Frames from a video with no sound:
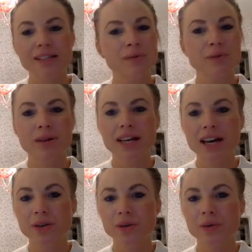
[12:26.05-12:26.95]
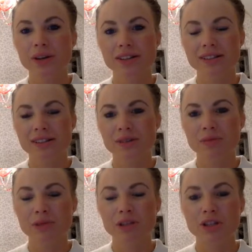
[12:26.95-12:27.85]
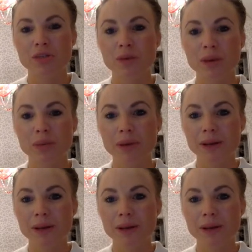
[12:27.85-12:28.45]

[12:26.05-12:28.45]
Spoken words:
they will make other organs in your body to weep.